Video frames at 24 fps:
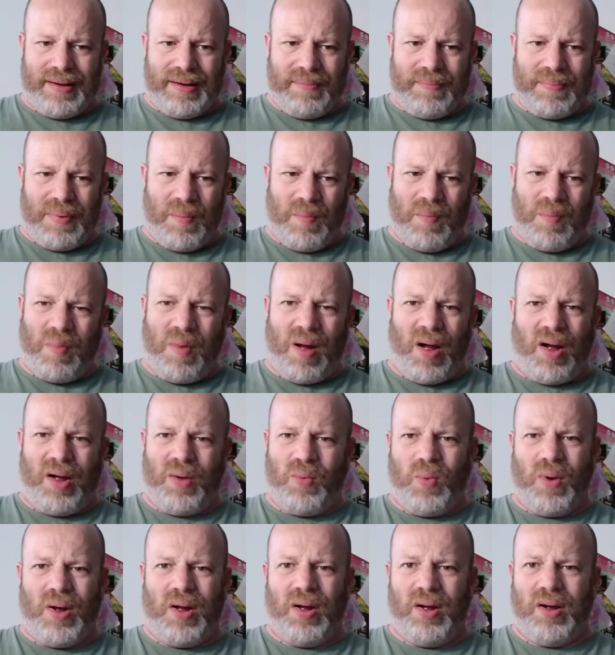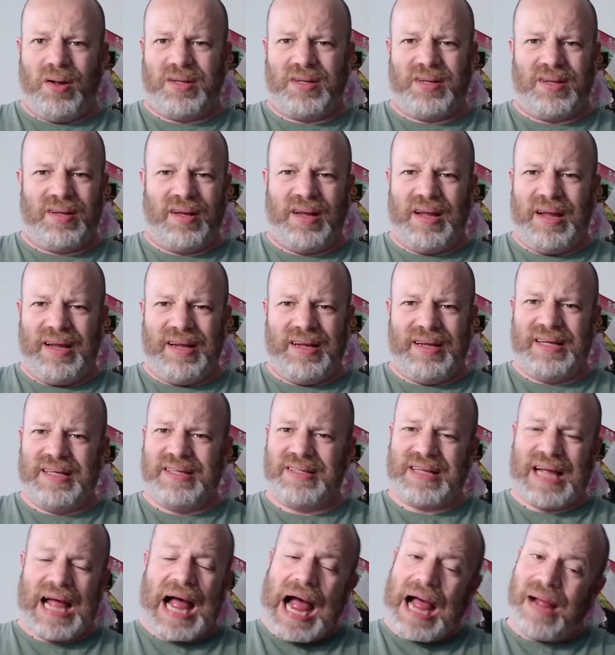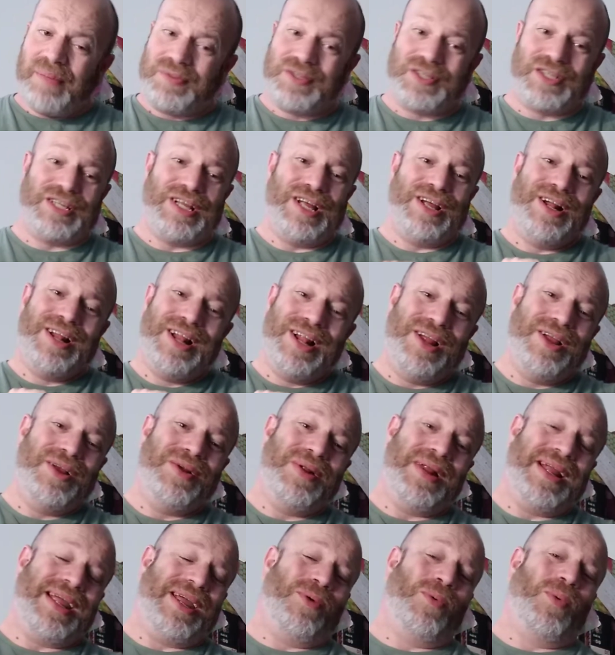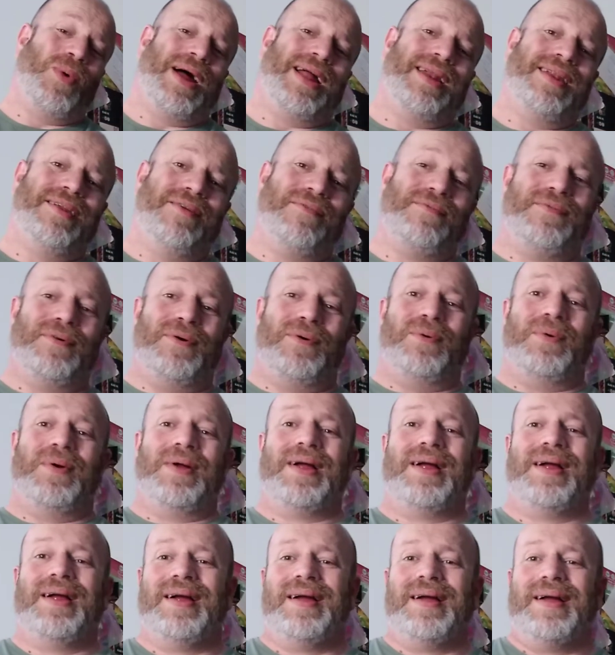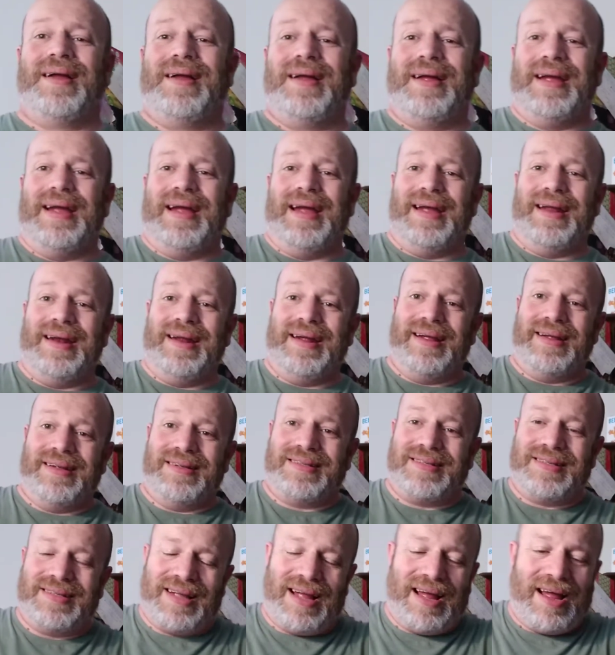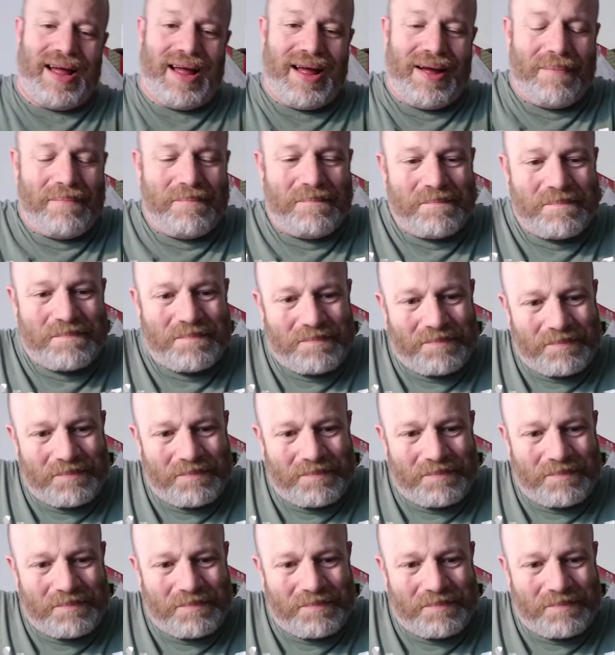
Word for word: but my word, it is absolutely wonderful. It is. Um,